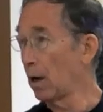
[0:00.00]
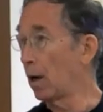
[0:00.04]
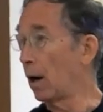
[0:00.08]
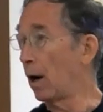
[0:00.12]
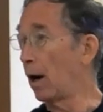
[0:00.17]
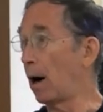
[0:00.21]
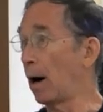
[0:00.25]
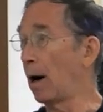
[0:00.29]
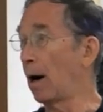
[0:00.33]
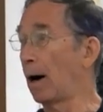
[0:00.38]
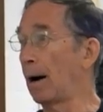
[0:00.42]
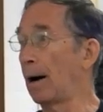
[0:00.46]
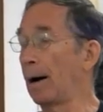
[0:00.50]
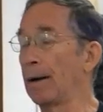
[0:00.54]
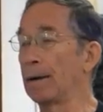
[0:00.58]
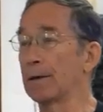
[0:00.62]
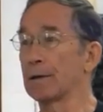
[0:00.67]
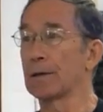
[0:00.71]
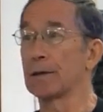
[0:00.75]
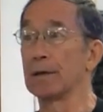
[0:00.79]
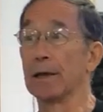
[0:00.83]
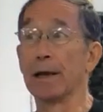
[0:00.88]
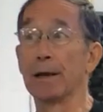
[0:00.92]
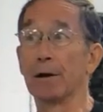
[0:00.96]
Uh,
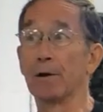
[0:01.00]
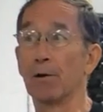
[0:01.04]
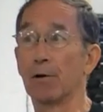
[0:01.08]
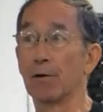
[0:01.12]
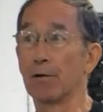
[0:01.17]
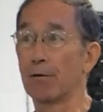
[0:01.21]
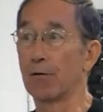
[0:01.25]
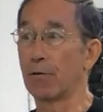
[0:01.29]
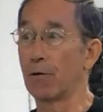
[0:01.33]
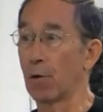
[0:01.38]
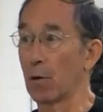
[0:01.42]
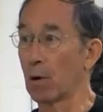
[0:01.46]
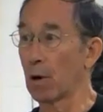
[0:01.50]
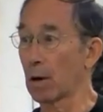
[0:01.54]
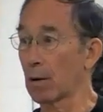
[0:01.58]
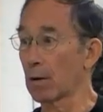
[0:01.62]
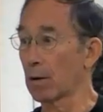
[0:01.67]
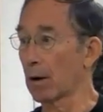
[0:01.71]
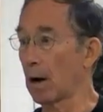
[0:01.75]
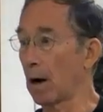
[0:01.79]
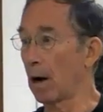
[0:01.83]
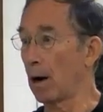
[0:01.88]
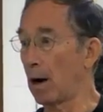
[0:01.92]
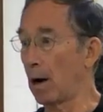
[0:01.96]
it's legal
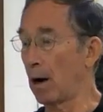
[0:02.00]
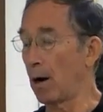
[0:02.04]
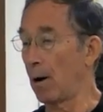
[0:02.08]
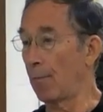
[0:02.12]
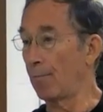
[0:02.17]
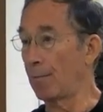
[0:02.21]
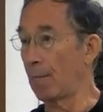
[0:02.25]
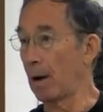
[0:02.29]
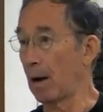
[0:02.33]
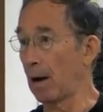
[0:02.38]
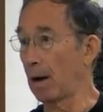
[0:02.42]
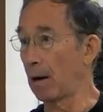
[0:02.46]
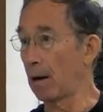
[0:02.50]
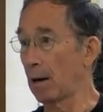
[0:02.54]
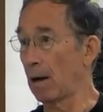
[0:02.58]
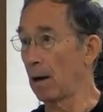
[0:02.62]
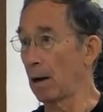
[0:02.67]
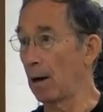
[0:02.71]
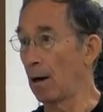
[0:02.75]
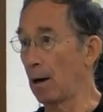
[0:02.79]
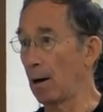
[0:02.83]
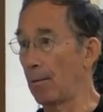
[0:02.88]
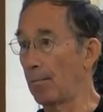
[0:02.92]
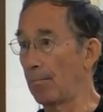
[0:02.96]
for um,
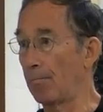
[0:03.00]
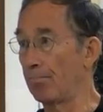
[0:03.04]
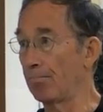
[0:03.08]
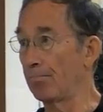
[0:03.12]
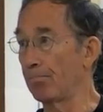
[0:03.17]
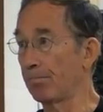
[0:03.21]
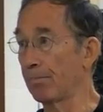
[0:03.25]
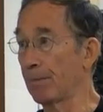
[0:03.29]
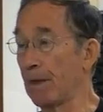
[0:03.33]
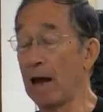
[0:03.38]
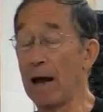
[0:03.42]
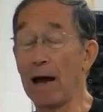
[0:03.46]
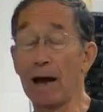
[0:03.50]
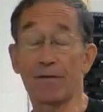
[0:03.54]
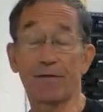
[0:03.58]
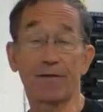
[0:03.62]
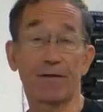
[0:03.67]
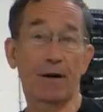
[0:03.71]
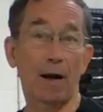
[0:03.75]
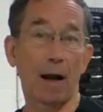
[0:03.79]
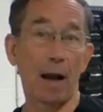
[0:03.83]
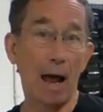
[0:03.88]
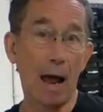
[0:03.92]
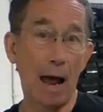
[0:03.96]
um, F
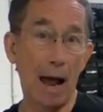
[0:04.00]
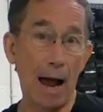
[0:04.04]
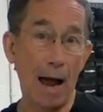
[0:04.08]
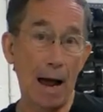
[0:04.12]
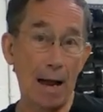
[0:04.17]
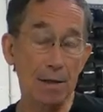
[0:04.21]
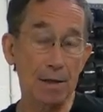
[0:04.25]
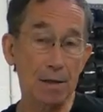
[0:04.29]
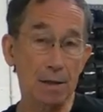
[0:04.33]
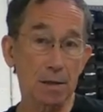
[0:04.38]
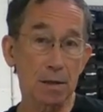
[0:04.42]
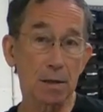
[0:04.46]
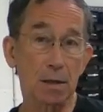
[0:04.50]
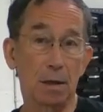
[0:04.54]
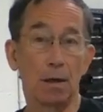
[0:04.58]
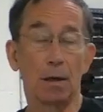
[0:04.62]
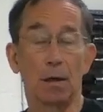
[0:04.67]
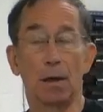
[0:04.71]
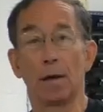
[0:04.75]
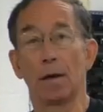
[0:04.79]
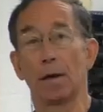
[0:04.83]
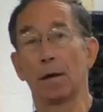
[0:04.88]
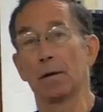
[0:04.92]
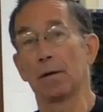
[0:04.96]
class,
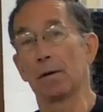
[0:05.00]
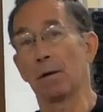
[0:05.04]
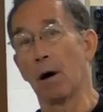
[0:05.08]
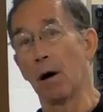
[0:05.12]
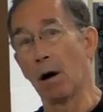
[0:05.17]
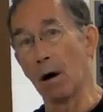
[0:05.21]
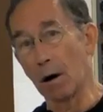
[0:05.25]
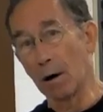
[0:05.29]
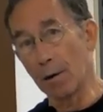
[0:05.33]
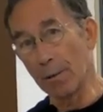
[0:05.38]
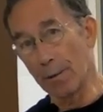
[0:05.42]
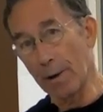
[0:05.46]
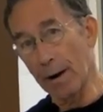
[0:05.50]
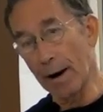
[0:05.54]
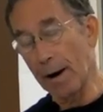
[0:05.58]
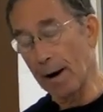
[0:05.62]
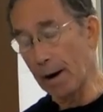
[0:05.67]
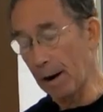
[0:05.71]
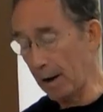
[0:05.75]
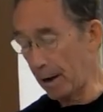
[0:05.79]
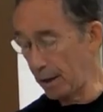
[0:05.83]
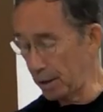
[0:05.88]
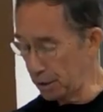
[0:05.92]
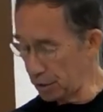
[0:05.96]
long
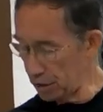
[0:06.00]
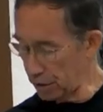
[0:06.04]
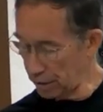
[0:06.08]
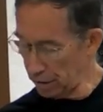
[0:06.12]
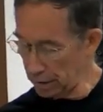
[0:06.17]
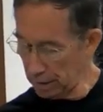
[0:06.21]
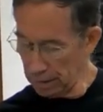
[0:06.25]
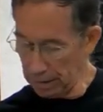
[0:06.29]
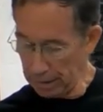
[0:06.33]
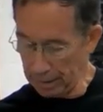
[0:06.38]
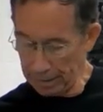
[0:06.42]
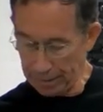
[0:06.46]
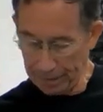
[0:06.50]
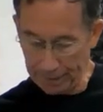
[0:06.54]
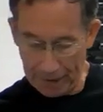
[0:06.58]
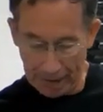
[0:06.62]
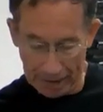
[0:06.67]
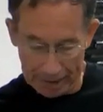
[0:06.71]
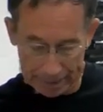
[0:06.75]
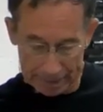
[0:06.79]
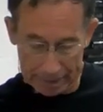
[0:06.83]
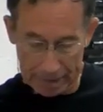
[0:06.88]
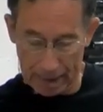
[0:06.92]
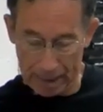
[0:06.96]
range,
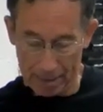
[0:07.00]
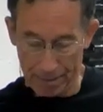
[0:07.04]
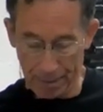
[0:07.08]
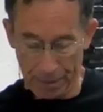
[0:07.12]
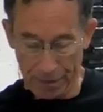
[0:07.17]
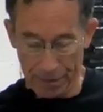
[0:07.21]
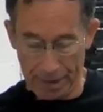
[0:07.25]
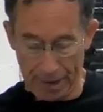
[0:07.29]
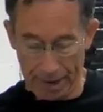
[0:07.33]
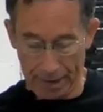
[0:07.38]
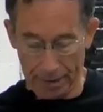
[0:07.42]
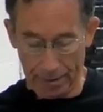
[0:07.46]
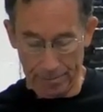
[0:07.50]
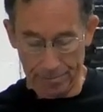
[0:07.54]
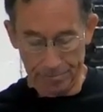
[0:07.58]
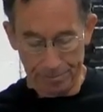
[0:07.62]
that type of thing.